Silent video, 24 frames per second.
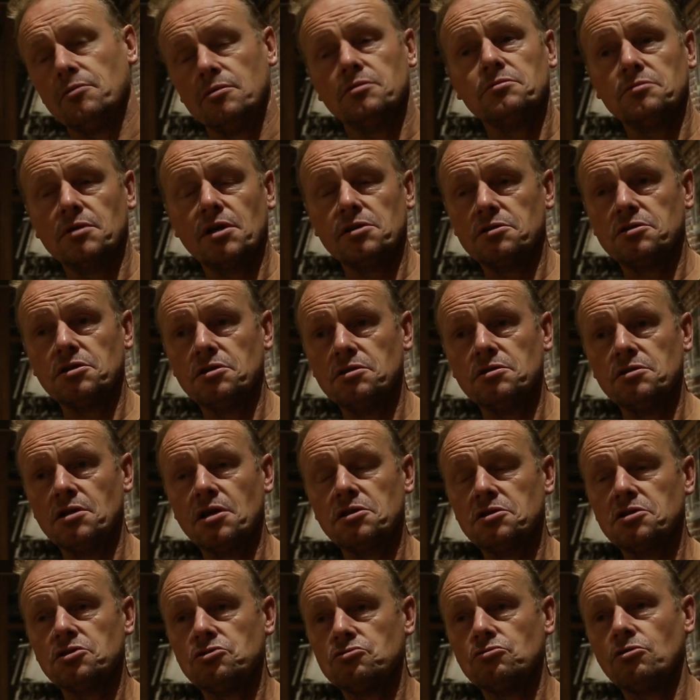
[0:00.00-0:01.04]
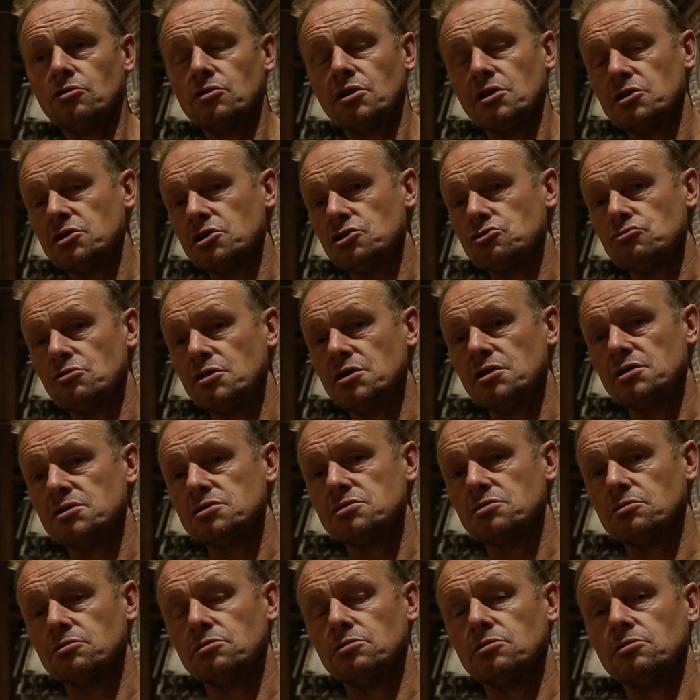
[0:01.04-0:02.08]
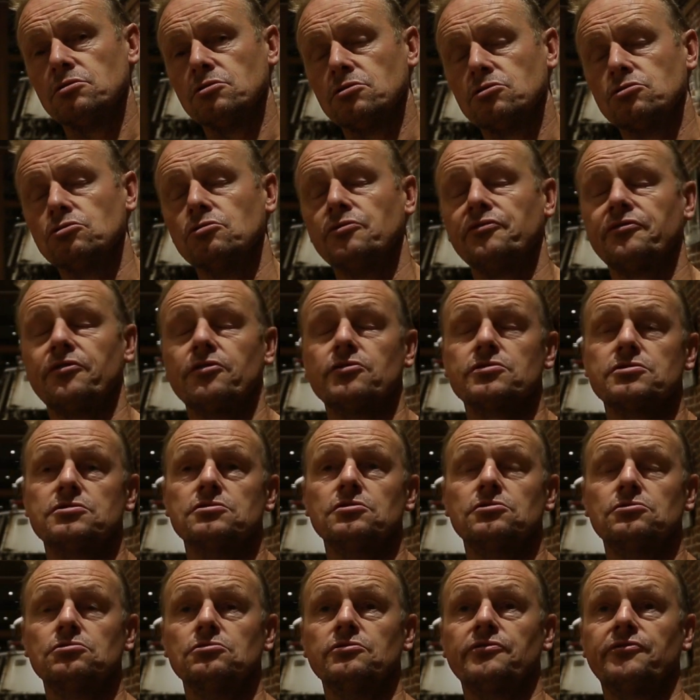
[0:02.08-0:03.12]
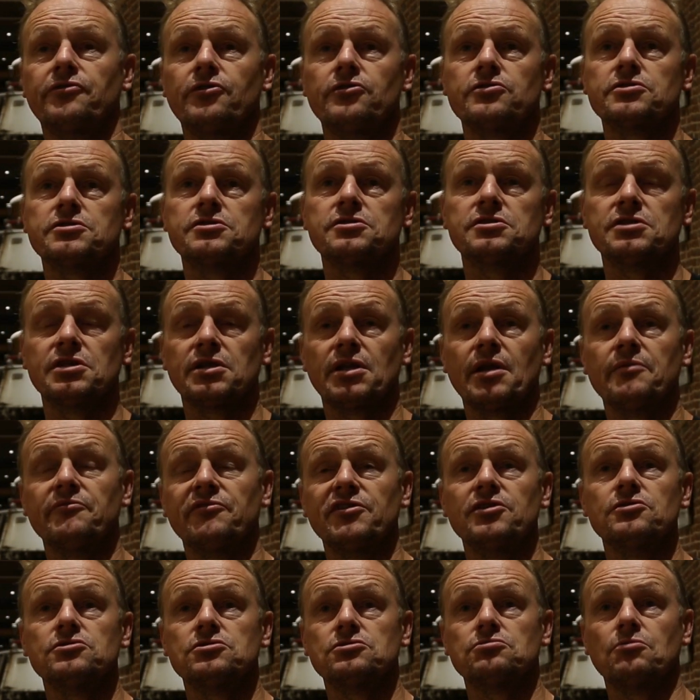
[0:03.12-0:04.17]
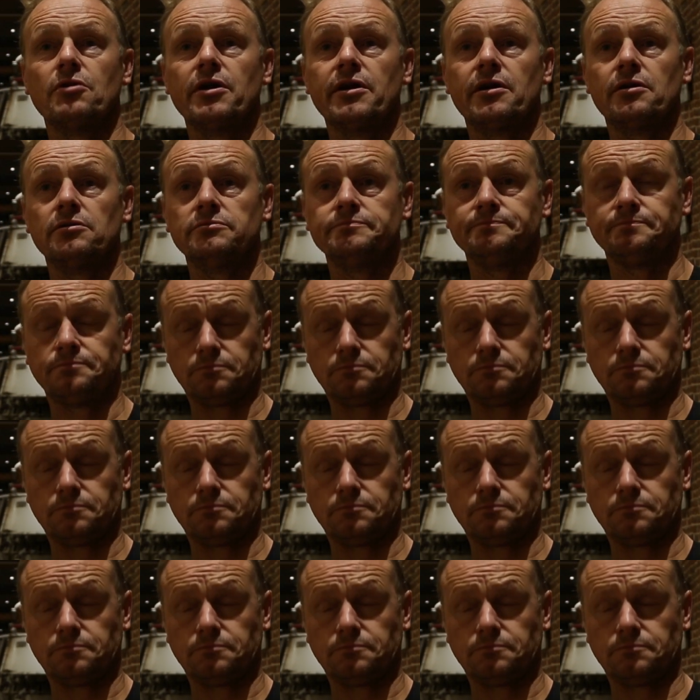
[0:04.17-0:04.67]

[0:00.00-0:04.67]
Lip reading: 92 or 93. So the two first Saint Lamvinus were